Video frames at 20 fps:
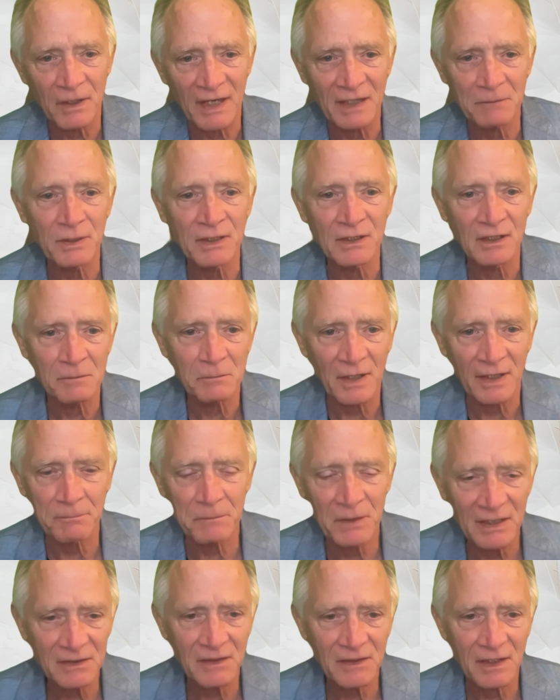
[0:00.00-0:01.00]
had been on my
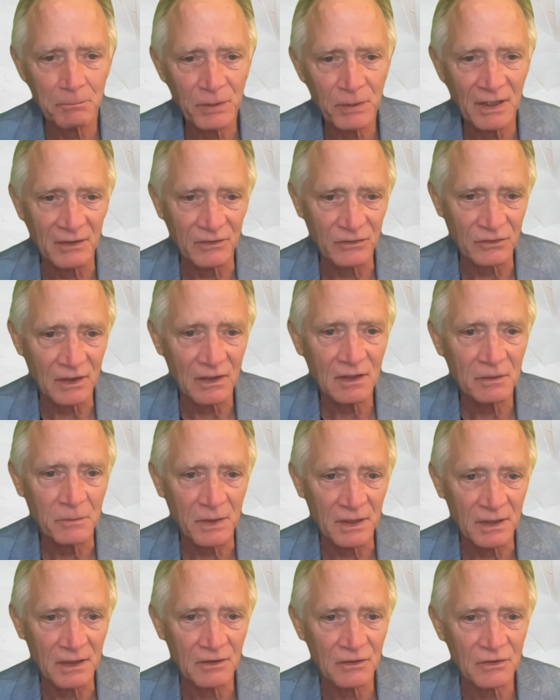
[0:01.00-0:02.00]
PhD
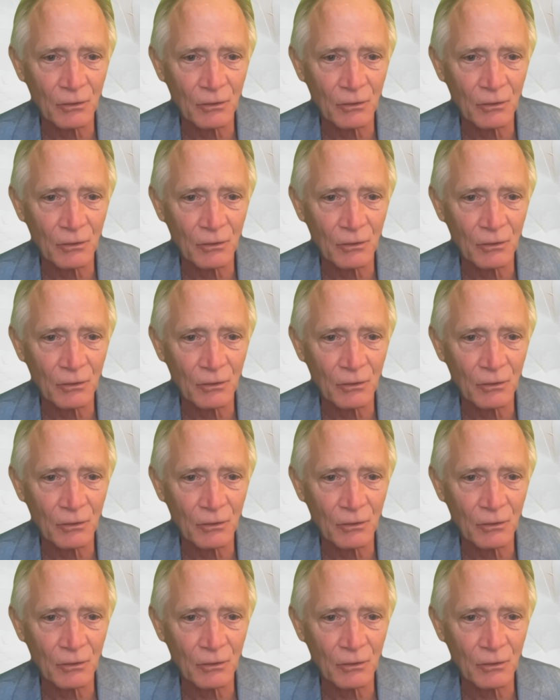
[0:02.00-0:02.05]
committee.